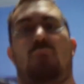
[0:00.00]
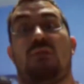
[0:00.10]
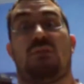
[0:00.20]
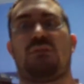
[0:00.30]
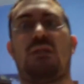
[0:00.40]

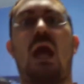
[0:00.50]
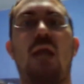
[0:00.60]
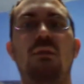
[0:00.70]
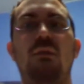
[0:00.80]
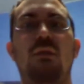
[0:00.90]
It's just not.
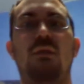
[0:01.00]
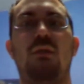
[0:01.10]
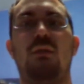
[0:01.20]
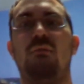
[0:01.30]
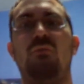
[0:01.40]

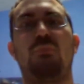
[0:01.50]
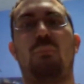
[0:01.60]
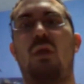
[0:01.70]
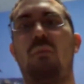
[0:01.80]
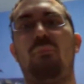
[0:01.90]
It was
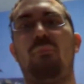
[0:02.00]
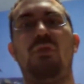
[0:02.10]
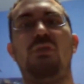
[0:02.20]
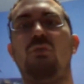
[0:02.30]
probably